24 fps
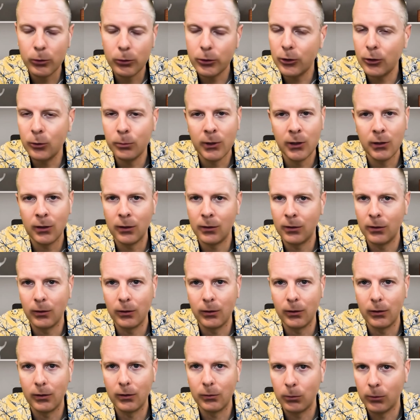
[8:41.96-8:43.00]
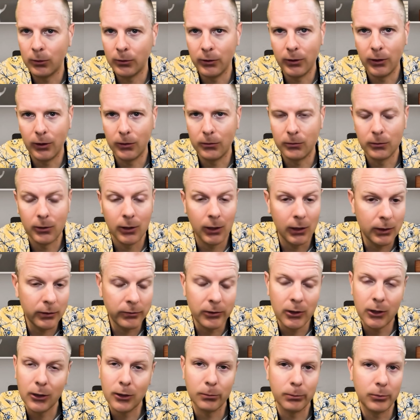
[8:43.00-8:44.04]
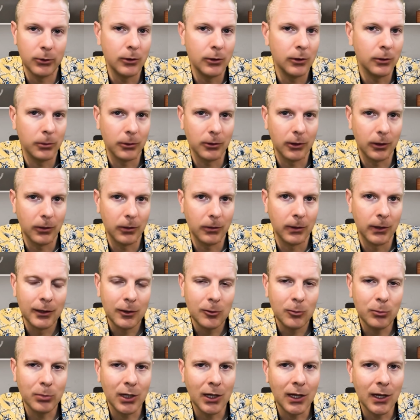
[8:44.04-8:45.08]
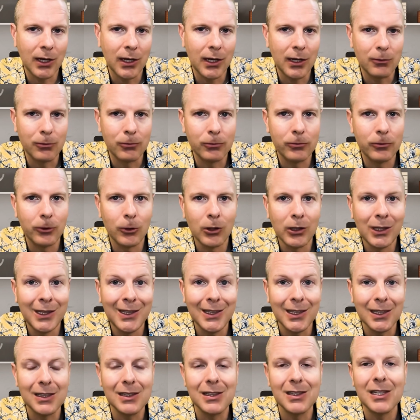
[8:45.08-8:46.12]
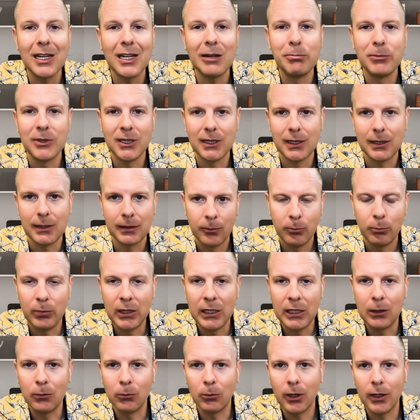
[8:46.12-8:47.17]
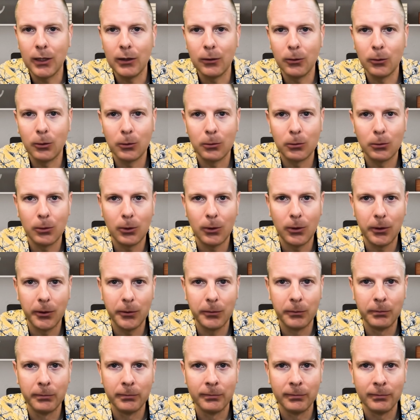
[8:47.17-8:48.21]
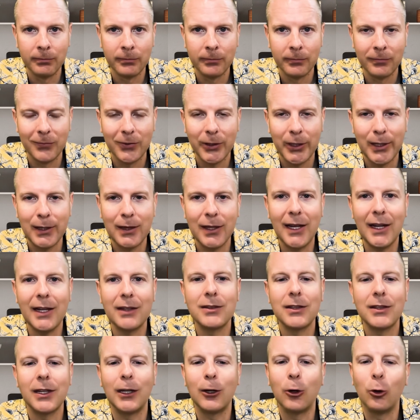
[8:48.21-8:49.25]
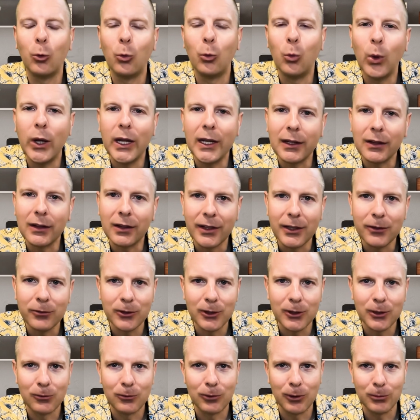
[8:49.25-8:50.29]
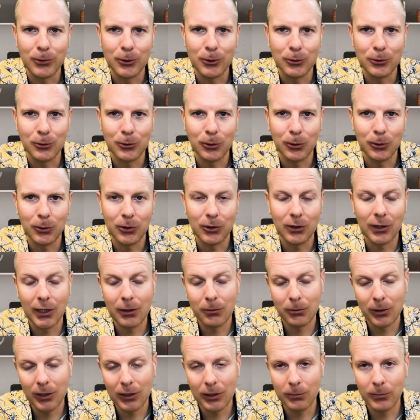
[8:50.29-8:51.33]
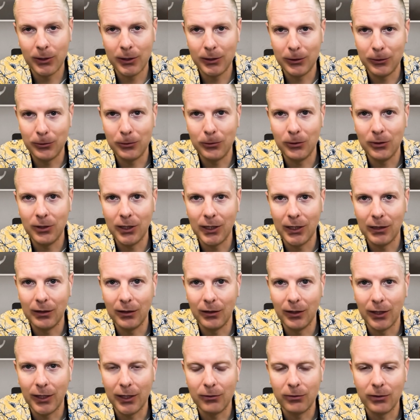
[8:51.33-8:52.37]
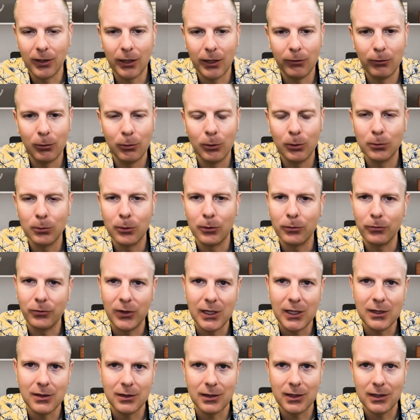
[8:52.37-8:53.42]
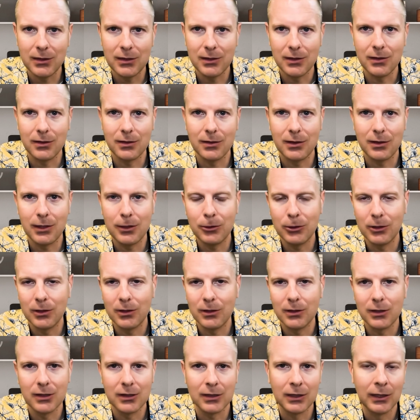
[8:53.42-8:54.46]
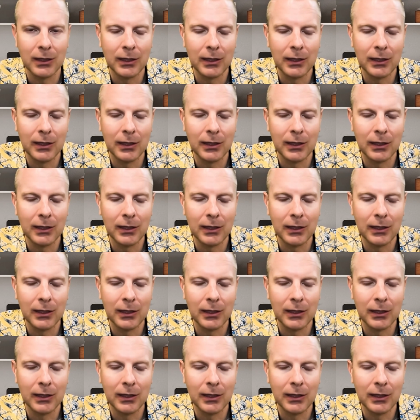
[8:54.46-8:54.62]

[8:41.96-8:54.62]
human on Earth will know. Not even a computer will know. But I have fully accepted being right or wrong. And that's like a weight lifted from your shoulder. I recommend you do that in life. Everyone will face these decisions